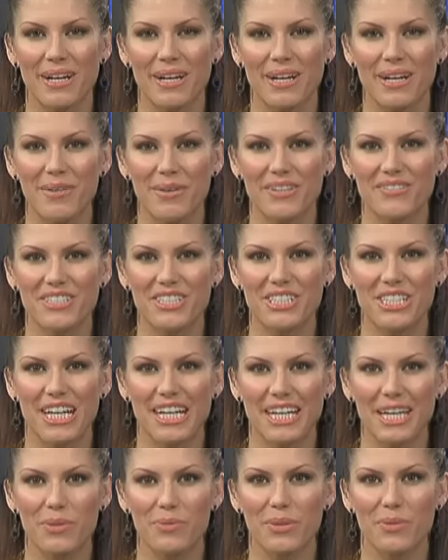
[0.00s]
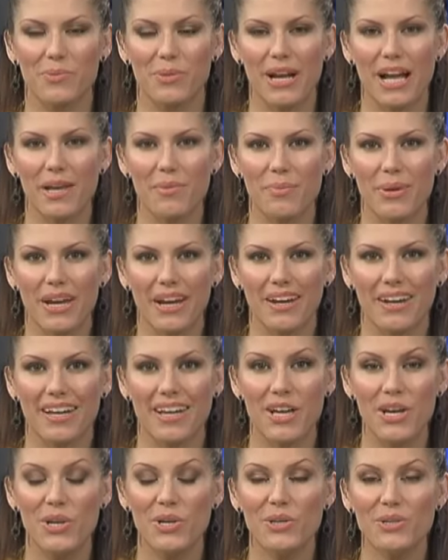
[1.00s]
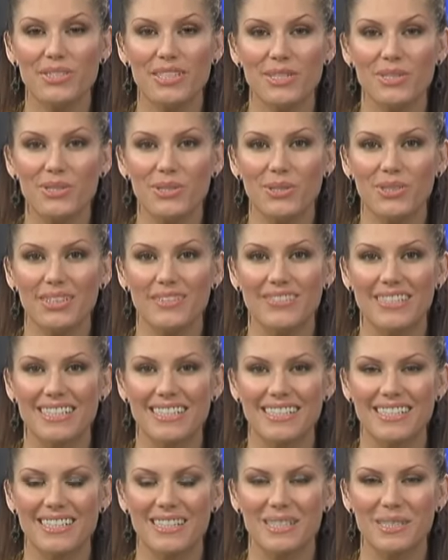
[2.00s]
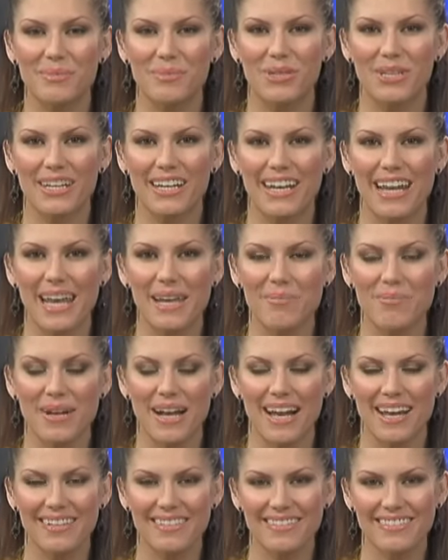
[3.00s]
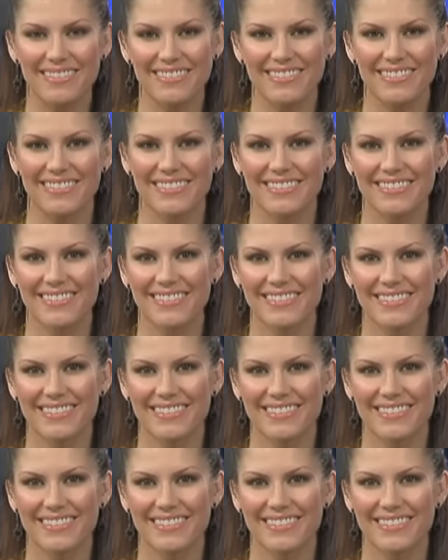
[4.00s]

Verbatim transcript: Now we have to check in with Brad Perry, who's in Chula Vista this morning. Hey, Brad. Hi.